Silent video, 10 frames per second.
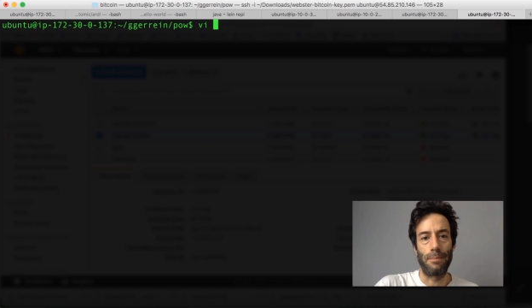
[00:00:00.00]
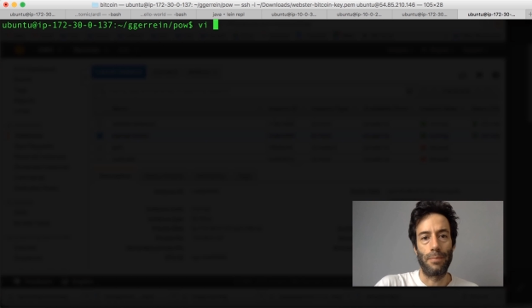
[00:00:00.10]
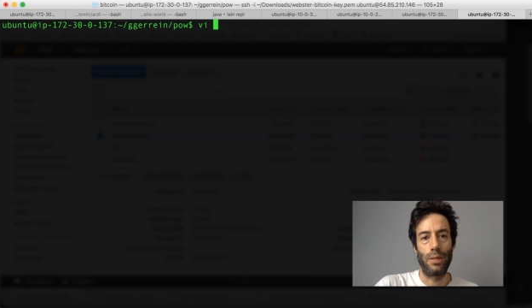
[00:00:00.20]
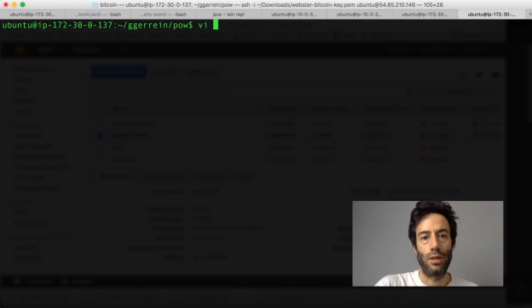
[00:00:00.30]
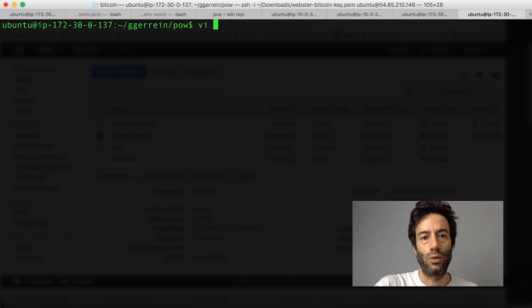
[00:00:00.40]

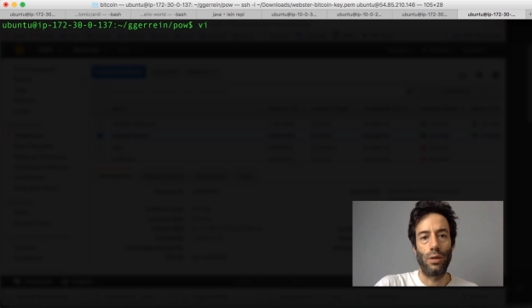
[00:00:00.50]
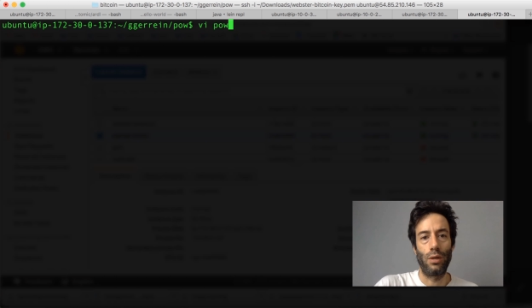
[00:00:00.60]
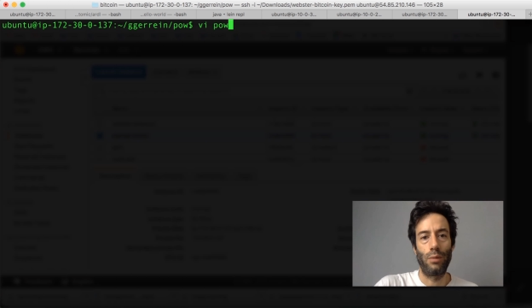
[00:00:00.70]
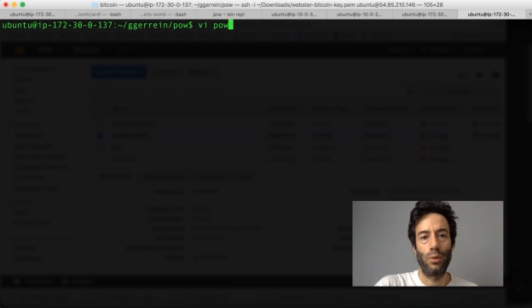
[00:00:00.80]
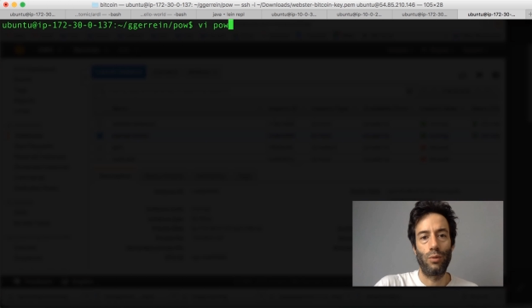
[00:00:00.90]

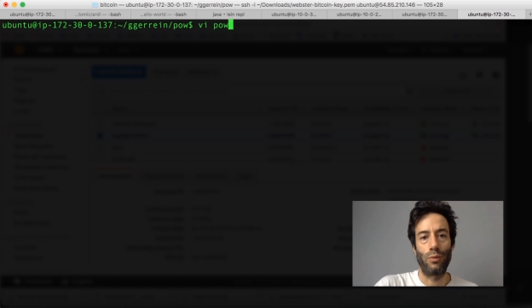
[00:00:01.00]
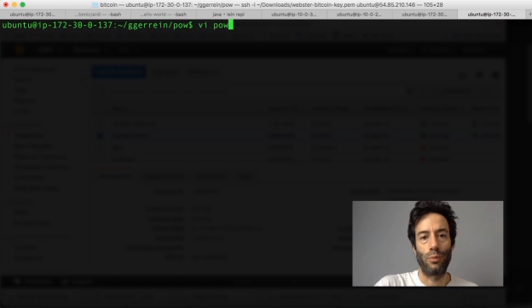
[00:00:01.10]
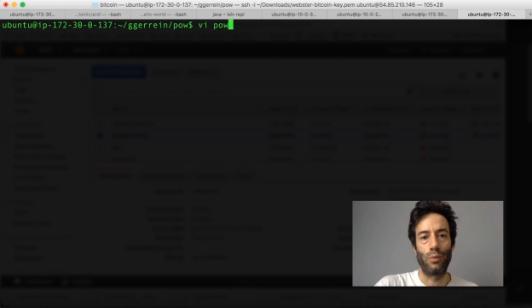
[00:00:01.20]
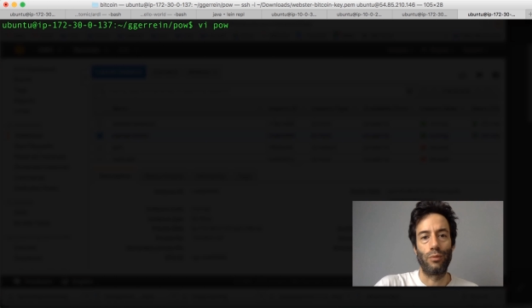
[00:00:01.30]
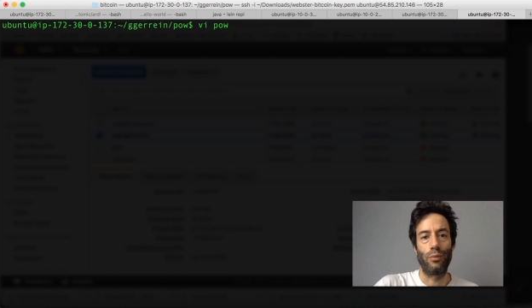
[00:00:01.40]
POW for
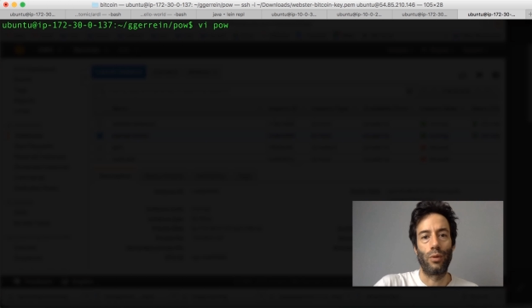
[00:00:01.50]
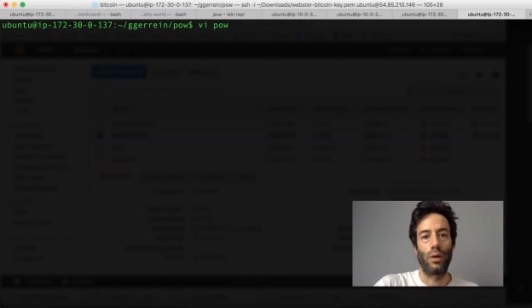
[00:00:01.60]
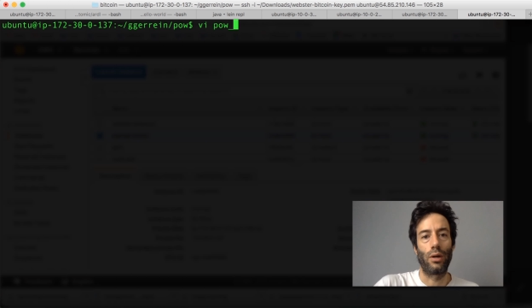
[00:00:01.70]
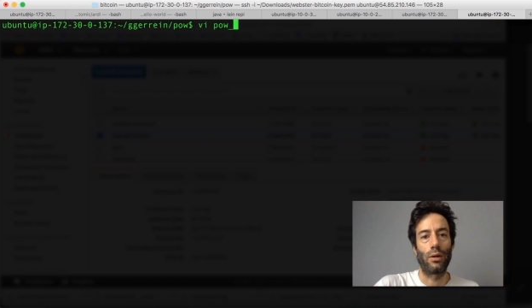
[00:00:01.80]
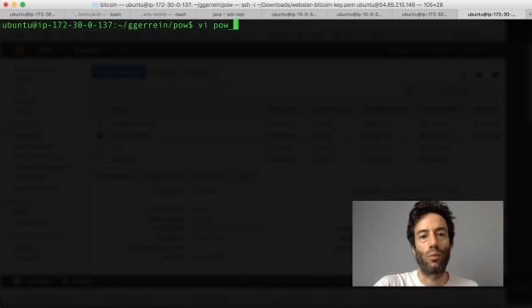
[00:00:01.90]
proof of
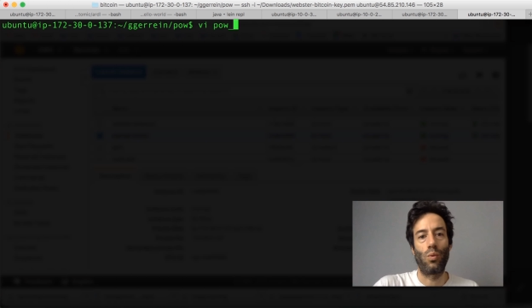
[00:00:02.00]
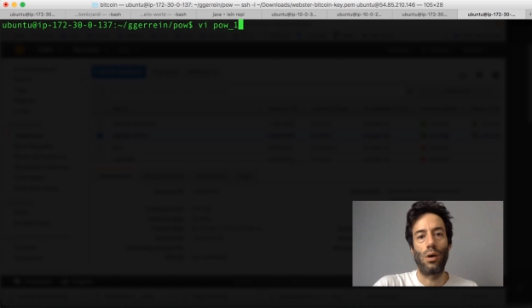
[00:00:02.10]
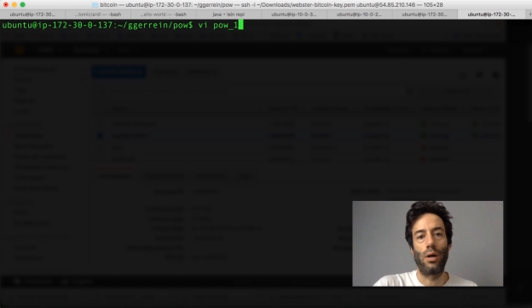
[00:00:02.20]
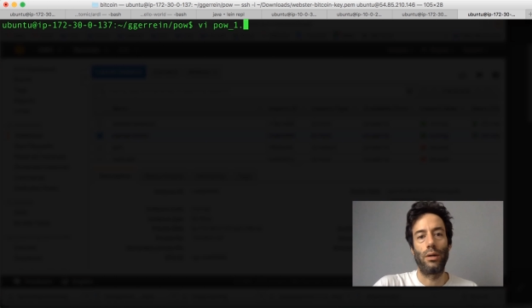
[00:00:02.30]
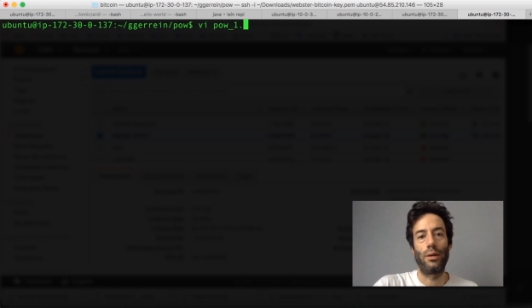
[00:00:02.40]
work
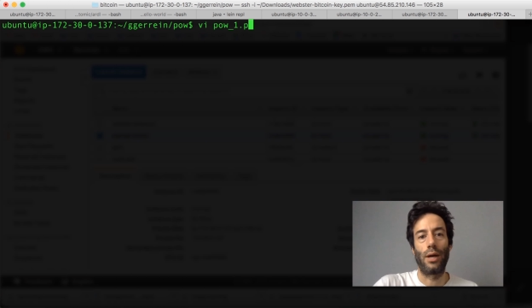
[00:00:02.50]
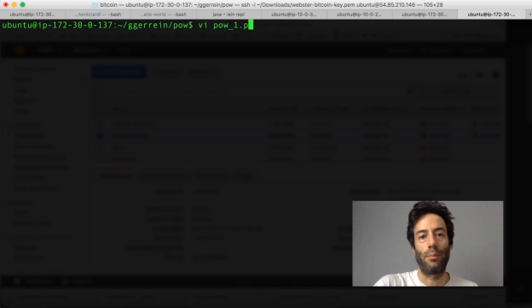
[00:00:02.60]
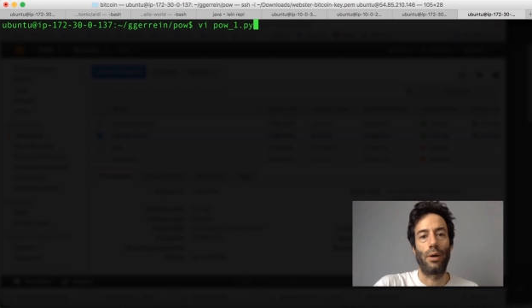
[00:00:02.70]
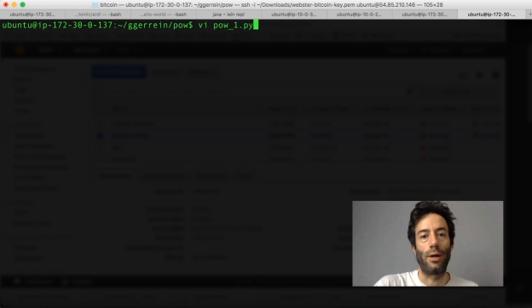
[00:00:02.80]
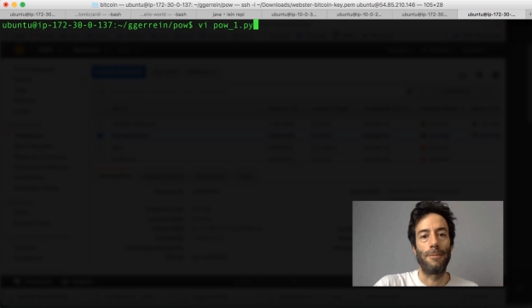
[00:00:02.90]

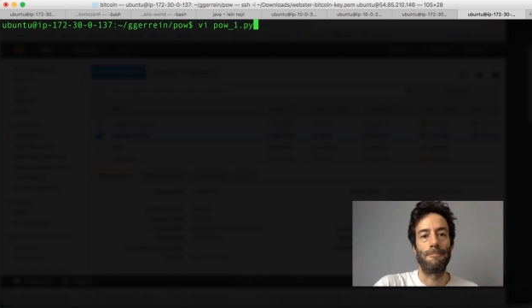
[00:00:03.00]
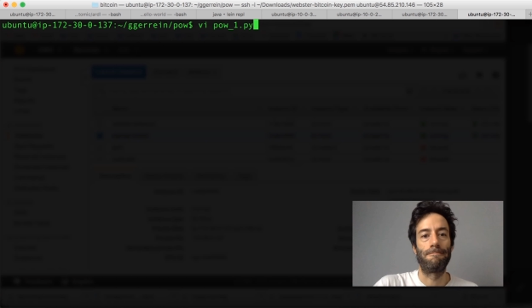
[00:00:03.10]
1.py.